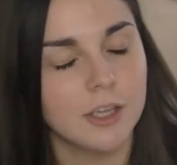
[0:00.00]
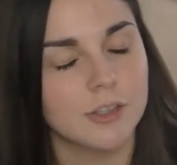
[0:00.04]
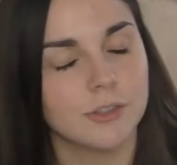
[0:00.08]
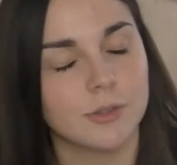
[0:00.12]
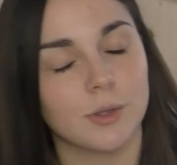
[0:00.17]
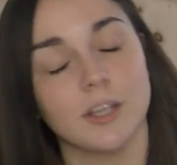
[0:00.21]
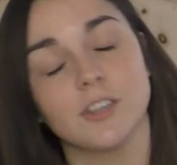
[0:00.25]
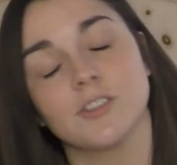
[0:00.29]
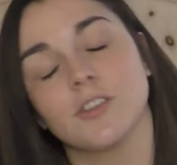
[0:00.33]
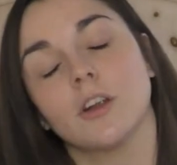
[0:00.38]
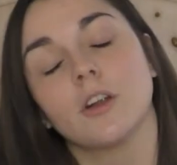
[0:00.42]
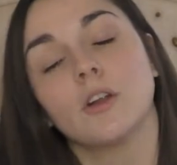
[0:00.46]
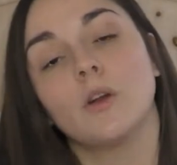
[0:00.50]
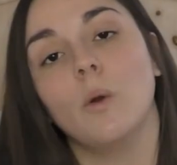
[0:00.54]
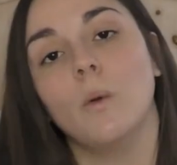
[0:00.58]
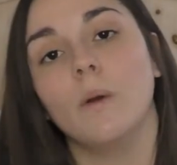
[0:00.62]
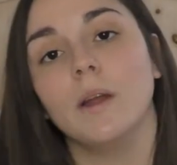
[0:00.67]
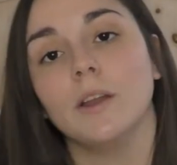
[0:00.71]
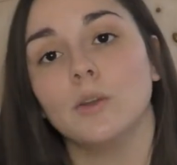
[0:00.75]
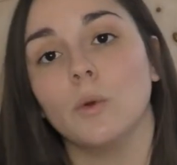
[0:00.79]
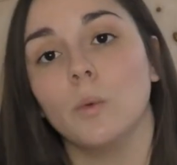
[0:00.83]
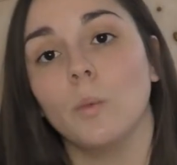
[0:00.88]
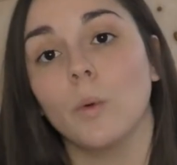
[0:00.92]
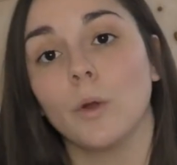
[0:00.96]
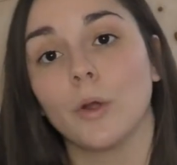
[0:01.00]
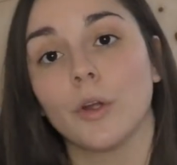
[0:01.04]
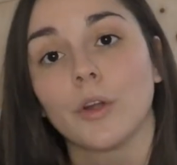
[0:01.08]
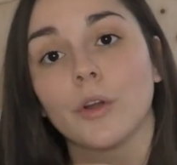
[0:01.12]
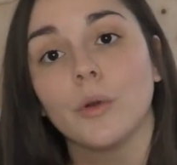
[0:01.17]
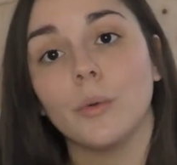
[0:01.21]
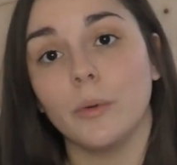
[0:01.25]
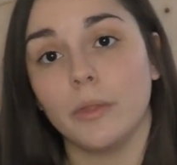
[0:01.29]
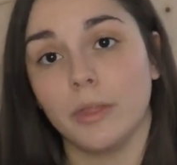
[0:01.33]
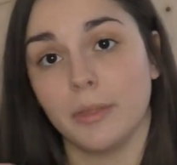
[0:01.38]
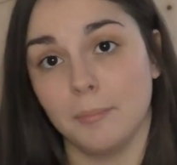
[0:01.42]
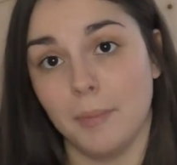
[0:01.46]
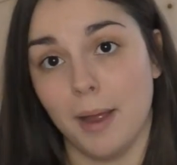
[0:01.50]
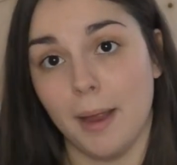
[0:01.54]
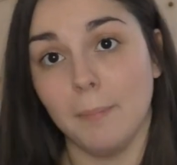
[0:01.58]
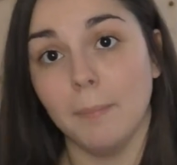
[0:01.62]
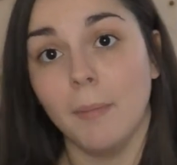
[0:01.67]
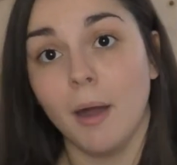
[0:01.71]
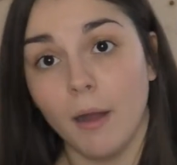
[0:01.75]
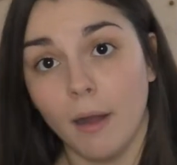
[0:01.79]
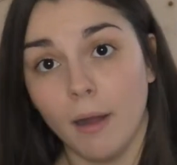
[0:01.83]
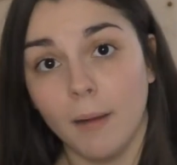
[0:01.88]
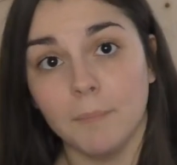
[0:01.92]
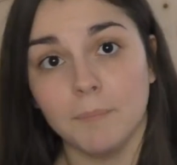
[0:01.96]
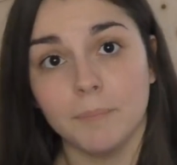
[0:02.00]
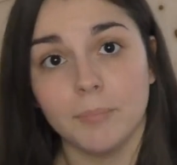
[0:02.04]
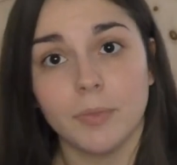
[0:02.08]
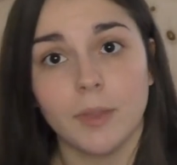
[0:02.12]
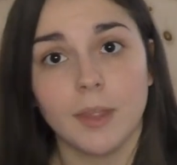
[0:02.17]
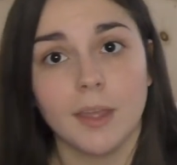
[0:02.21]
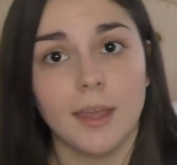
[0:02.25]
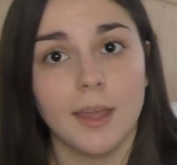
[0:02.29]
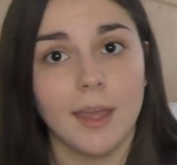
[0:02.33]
So I started going to work with my mom,